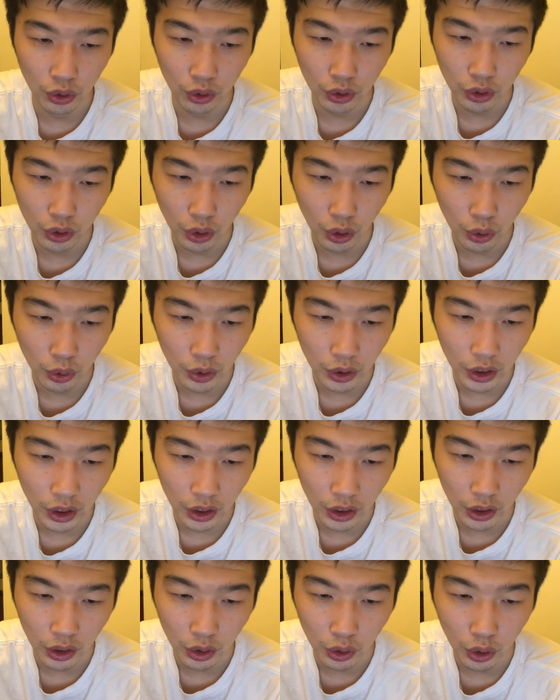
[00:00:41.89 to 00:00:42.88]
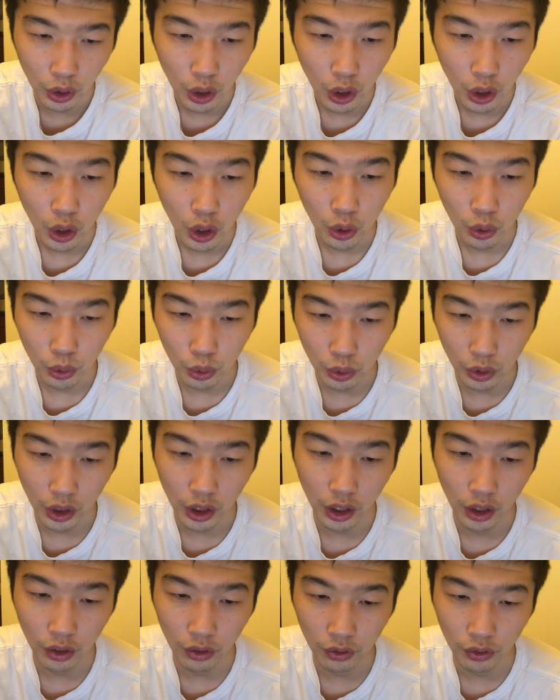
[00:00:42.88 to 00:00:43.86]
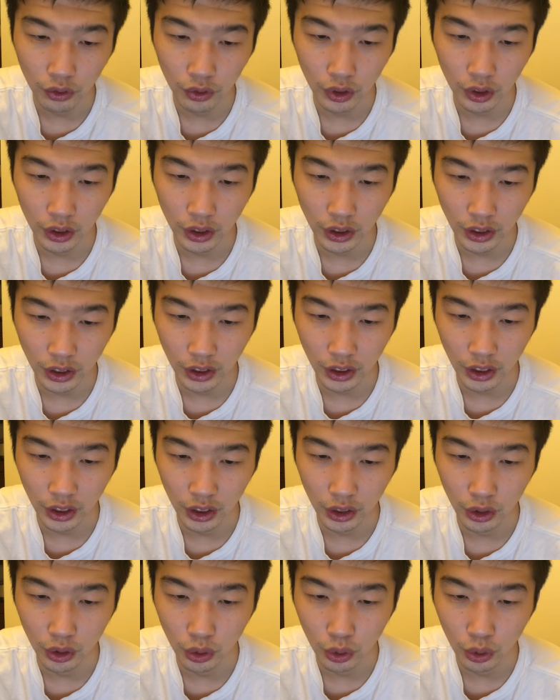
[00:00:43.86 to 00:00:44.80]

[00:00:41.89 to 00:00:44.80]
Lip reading: storyteller who come from India,